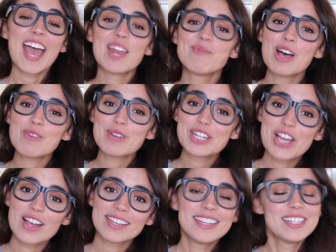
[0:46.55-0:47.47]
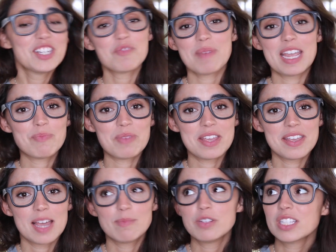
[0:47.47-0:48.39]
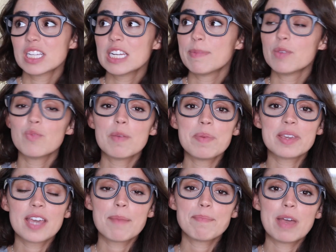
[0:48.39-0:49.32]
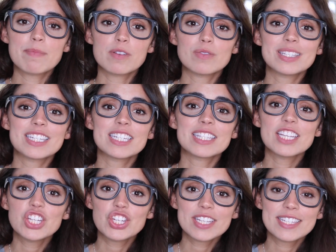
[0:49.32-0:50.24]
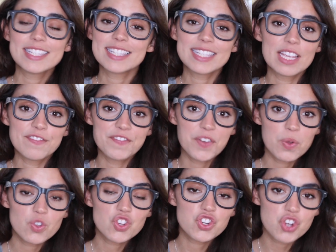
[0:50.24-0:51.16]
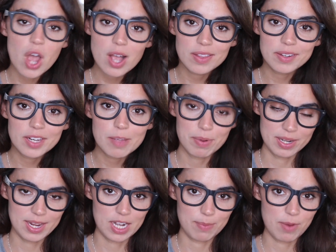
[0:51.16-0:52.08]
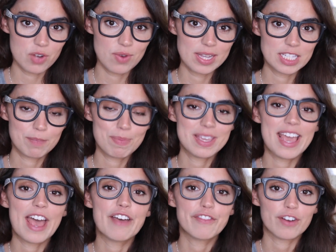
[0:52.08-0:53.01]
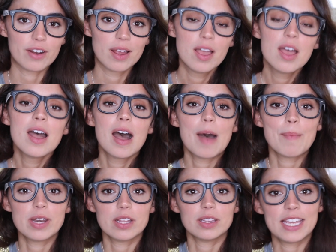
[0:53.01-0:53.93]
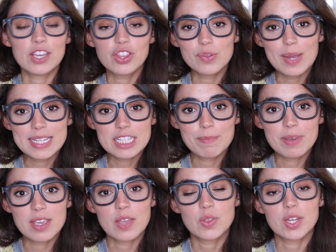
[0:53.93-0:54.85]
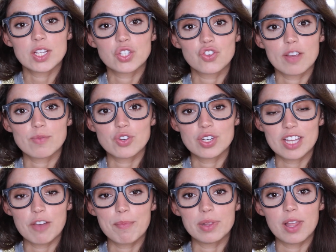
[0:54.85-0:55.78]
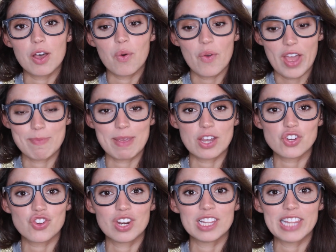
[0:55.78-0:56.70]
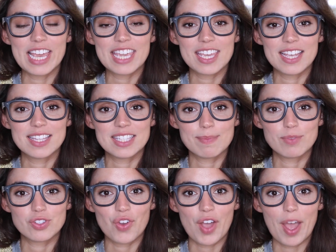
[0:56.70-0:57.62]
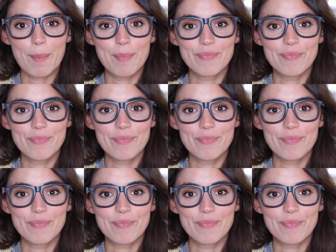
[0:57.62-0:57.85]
And while we're talking, don't mind me, I'm just gonna be whipping up my most delicious, sinful, chocolatey banana bread recipe ever. I'm gonna link the recipe in the description down below and make sure to like and subscribe.